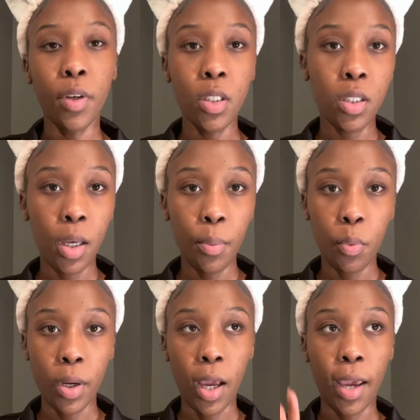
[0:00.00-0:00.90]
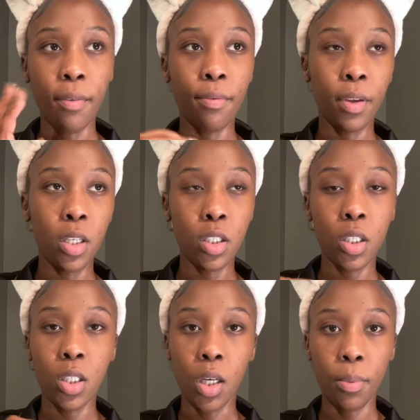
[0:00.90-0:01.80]
First up, when I finish
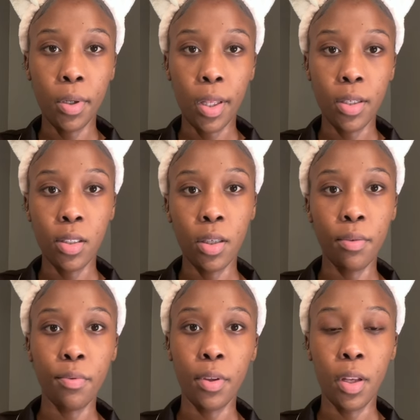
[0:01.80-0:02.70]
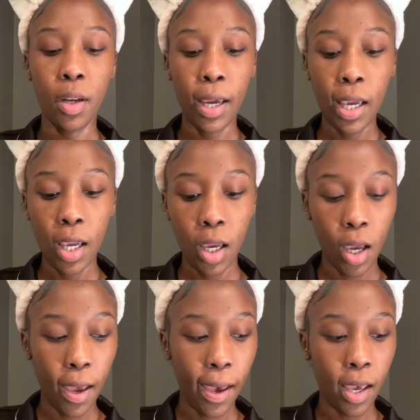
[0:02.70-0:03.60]
double cleansing for the night,
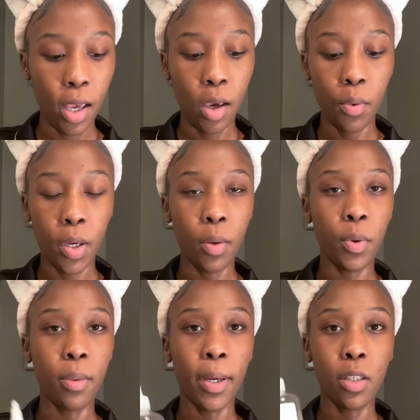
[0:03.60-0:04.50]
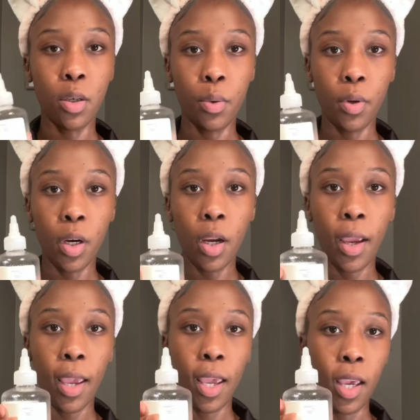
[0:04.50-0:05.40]
I go in with my
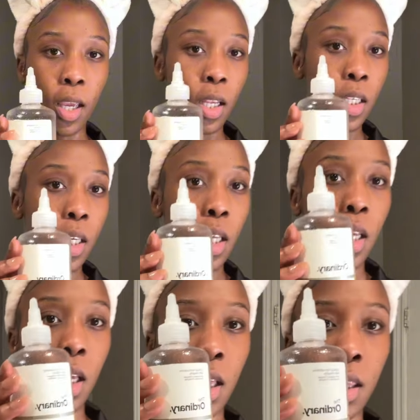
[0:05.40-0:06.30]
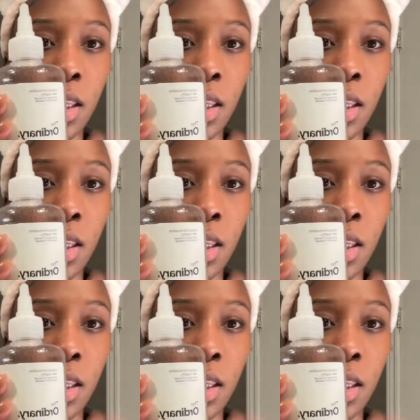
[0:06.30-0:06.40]
toner and